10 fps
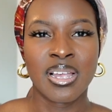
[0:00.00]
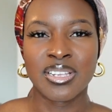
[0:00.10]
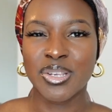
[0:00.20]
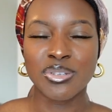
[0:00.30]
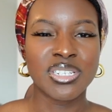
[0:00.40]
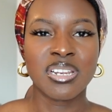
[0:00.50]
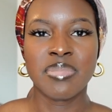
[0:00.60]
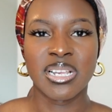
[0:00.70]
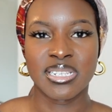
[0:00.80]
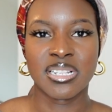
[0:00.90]
So it just didn't
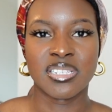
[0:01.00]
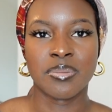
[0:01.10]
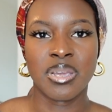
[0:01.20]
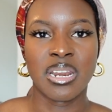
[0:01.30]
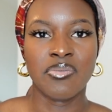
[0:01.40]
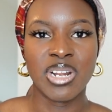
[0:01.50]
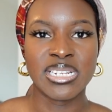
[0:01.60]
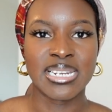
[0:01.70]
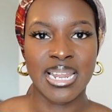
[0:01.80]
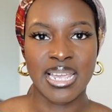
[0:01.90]
make sense to me, and I really
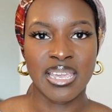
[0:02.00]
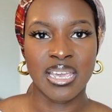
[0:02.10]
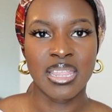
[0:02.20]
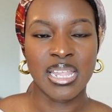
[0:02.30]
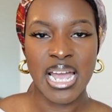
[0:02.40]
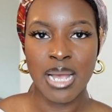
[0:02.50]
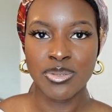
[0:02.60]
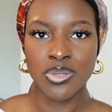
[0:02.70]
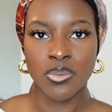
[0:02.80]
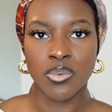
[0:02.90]
didn't like it. And the
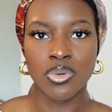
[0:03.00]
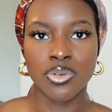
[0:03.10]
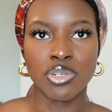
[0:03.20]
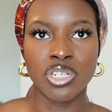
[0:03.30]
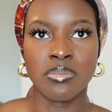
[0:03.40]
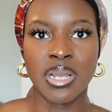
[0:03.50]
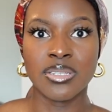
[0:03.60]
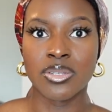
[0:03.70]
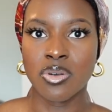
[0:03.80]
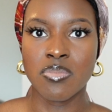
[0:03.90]
capsule wardrobe just made
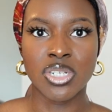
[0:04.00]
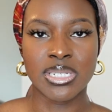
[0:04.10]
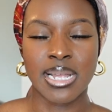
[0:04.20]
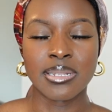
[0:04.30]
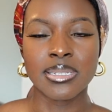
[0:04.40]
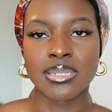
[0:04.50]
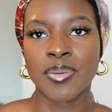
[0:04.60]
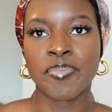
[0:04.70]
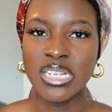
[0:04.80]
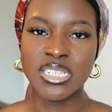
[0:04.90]
so much
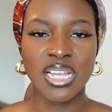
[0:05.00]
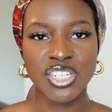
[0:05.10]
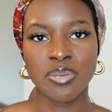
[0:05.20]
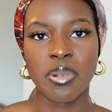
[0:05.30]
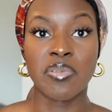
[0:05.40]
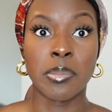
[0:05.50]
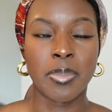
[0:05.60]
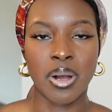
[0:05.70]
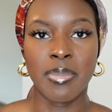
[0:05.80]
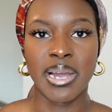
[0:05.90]
sense. So that's just a bit
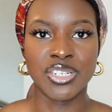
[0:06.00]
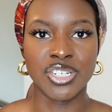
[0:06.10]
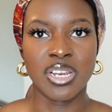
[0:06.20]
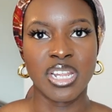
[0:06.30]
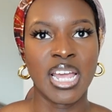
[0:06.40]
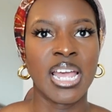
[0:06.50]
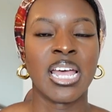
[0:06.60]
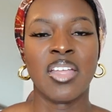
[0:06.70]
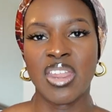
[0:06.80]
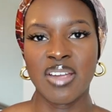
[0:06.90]
about my journey.
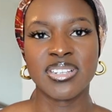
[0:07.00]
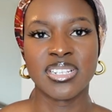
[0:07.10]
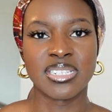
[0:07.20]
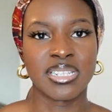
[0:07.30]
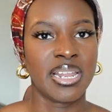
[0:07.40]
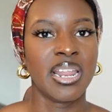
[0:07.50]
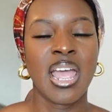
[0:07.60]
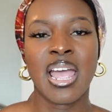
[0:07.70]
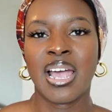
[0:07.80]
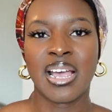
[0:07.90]
And then ever since then,
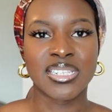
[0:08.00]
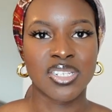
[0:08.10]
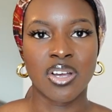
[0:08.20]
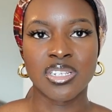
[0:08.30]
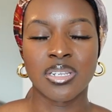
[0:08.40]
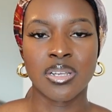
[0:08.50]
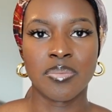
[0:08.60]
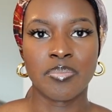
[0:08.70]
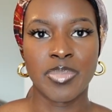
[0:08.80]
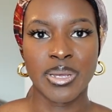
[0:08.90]
I started
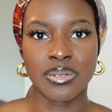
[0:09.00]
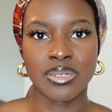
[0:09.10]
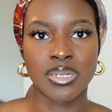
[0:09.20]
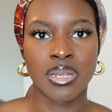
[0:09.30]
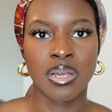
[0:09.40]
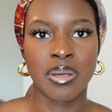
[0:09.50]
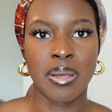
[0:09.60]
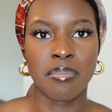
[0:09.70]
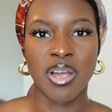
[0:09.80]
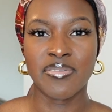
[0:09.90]
to build
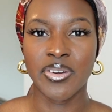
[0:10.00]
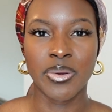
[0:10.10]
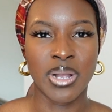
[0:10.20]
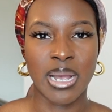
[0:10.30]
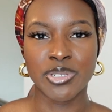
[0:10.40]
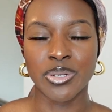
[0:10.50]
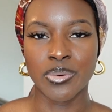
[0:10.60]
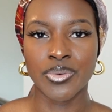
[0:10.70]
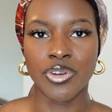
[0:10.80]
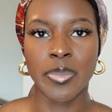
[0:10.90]
my very own capsule
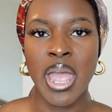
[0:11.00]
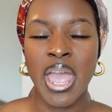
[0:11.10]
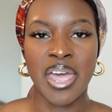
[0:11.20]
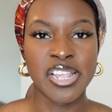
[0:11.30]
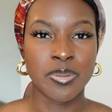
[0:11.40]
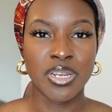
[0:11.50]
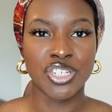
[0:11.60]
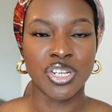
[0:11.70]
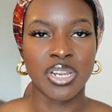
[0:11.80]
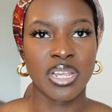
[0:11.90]
wardrobe, and it's been a
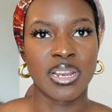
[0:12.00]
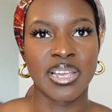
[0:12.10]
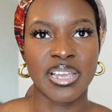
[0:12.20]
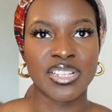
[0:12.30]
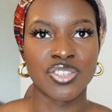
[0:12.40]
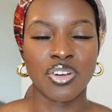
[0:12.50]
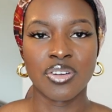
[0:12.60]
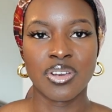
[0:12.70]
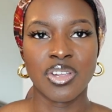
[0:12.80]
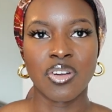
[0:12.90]
journey. Like, you're not
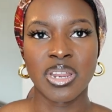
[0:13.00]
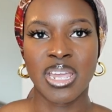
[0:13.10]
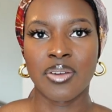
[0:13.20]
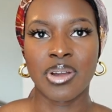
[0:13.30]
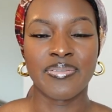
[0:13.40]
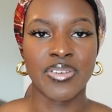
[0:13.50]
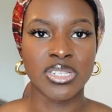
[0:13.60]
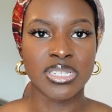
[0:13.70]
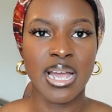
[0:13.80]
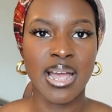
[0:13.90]
gonna get it right
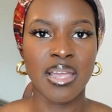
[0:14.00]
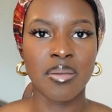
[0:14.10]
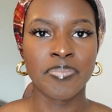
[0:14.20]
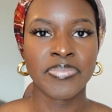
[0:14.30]
first time.